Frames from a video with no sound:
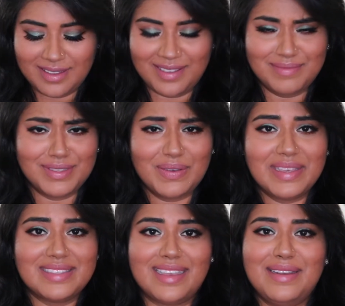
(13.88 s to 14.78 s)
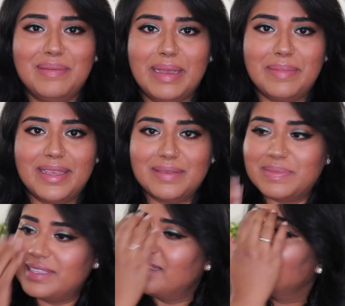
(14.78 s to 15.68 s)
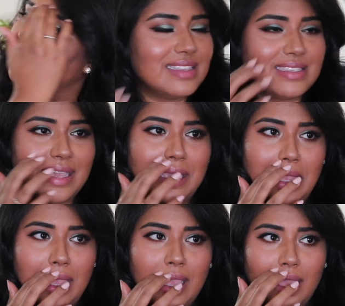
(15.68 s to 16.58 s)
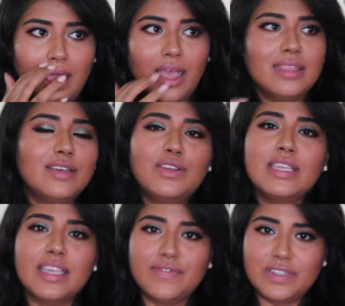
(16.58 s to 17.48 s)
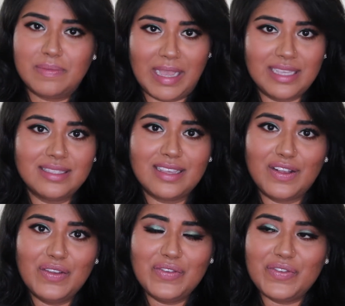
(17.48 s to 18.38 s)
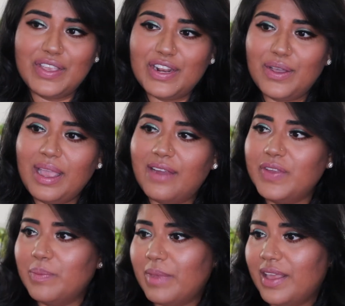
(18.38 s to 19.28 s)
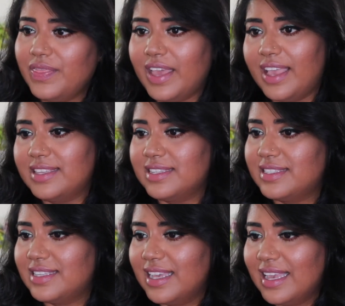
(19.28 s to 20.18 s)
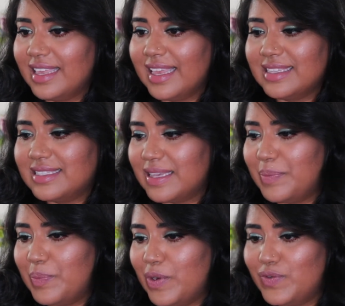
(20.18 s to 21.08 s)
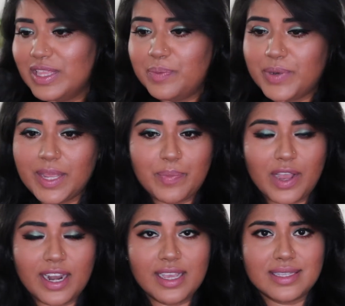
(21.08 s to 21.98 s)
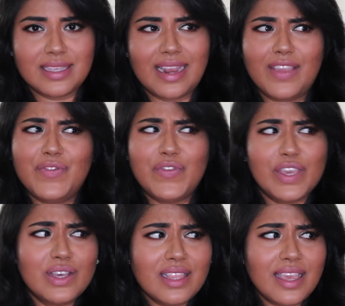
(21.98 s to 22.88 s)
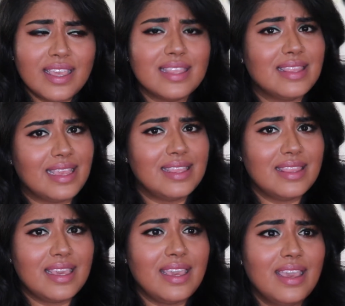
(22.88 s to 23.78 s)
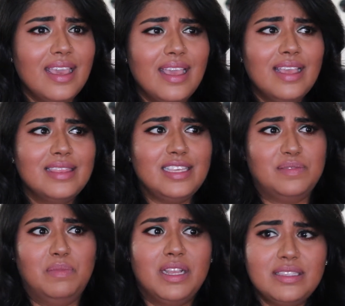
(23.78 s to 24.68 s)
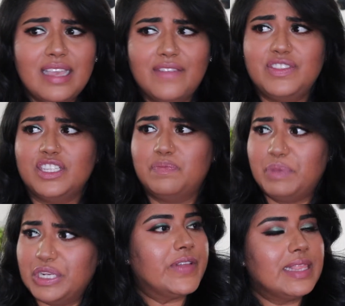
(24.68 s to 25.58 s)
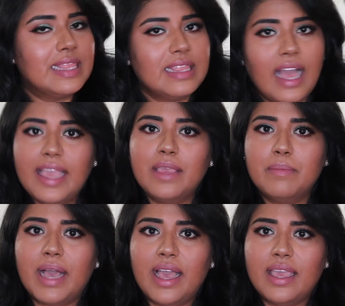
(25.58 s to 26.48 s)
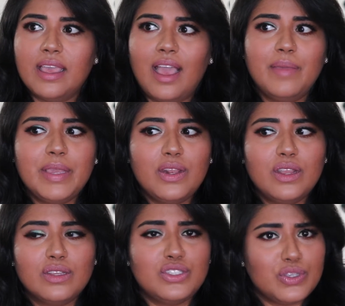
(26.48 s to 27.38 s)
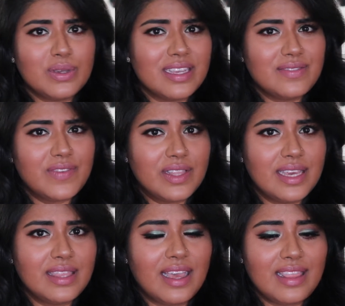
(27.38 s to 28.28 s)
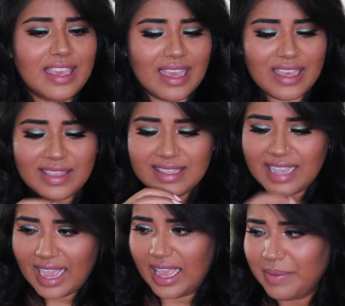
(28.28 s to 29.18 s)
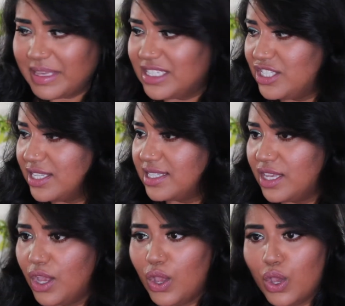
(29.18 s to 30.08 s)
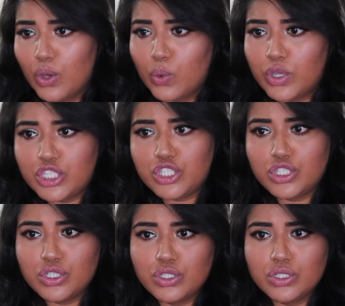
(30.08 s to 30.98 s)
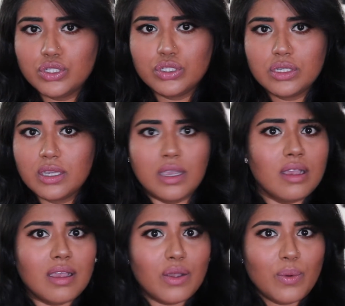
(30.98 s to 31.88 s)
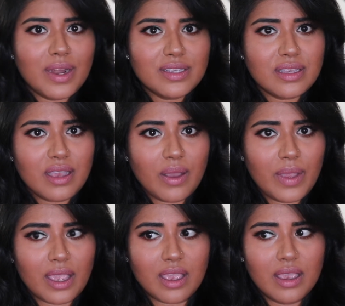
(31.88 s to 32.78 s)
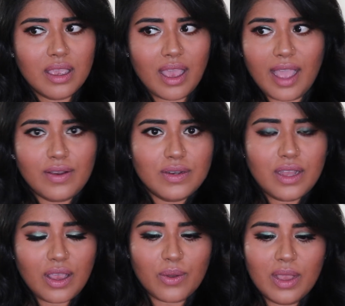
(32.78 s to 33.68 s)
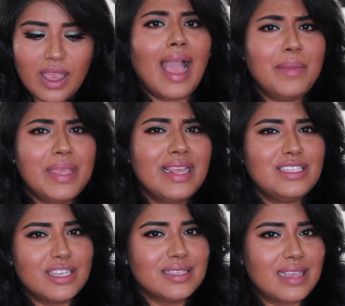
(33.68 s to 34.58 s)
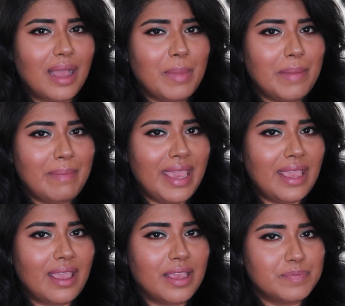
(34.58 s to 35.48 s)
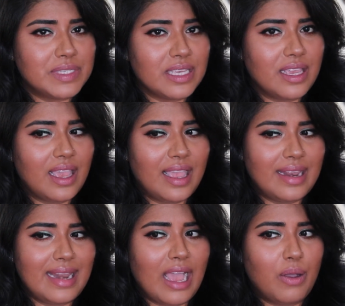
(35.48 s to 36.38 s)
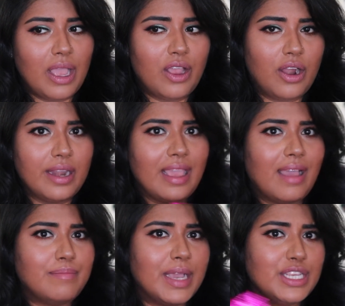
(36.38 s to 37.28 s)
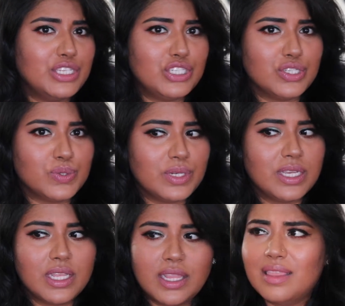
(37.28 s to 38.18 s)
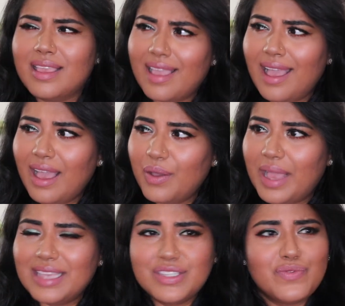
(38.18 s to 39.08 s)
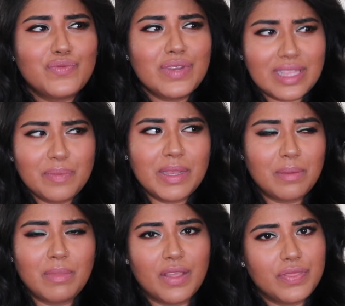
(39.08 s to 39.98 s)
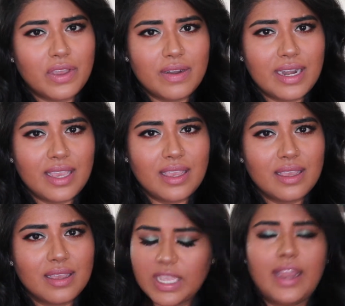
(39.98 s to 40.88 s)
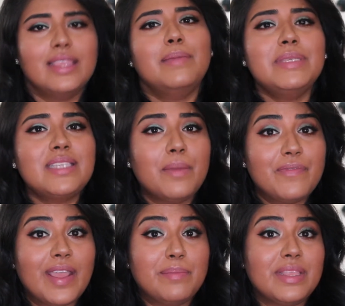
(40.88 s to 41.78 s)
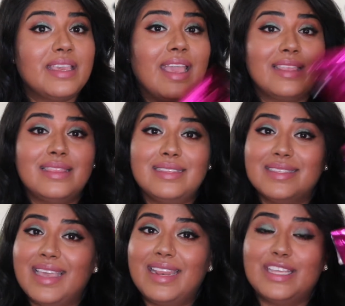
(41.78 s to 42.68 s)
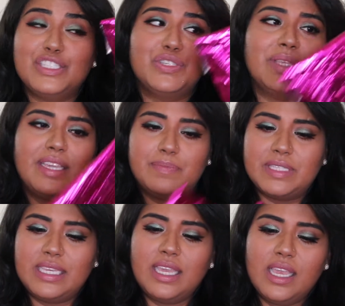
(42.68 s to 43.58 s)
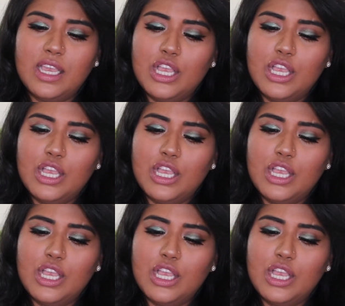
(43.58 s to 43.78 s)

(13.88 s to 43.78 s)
I'm so excited about my IPSY. It's like a little gift to myself. You know, every month I just get some really pretty products, and I feel like lately these months have just been flying by. I mean, do you guys feel like that? Like, time is just whoosh. Where is it going? I don't know. I mean, I just got my May IPSY and now I already have my June. Like, how? Has it really been a month already? All right, let me stop rambling and let's get into the IPSY.